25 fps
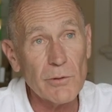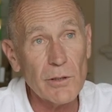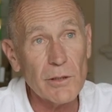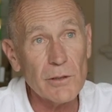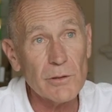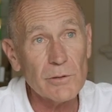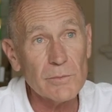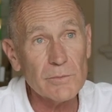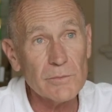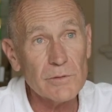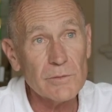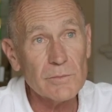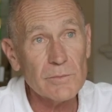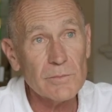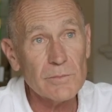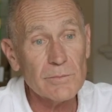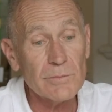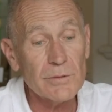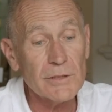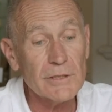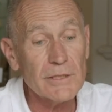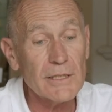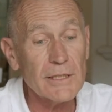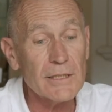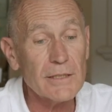realm,
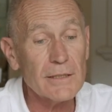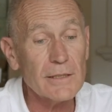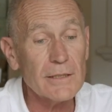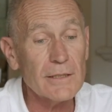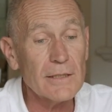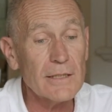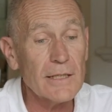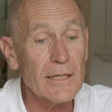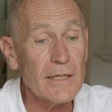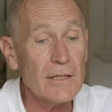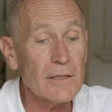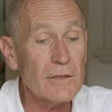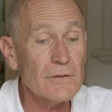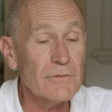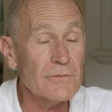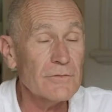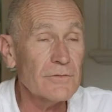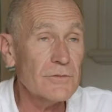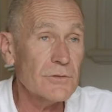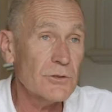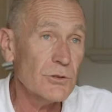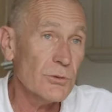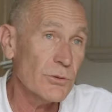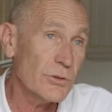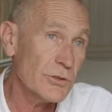particularly at the end
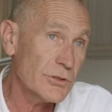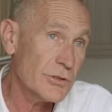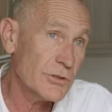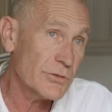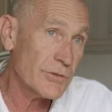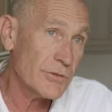of George